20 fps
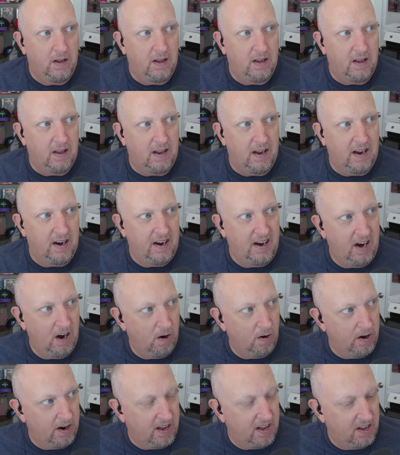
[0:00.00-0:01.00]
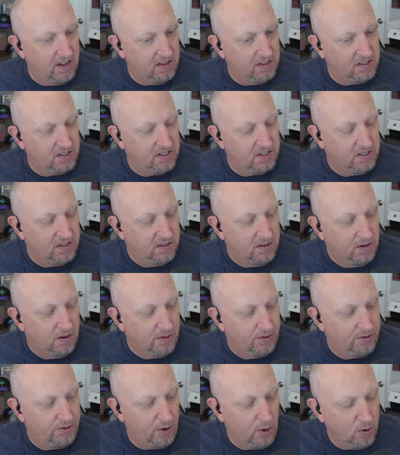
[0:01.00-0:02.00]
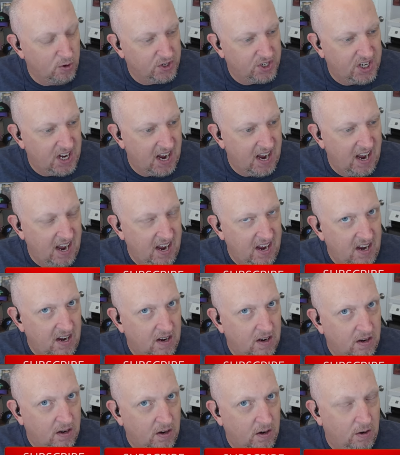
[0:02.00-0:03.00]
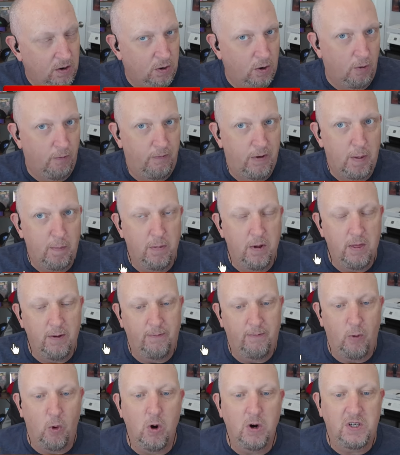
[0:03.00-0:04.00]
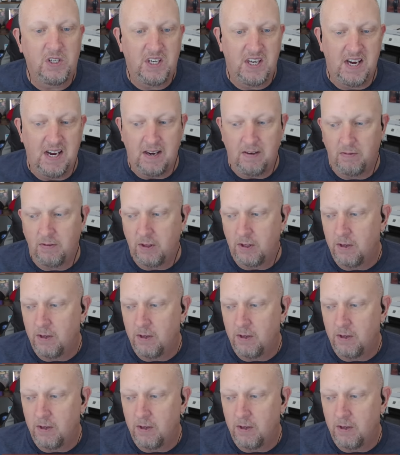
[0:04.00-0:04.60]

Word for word: And here it is, Thursday, November the 14th.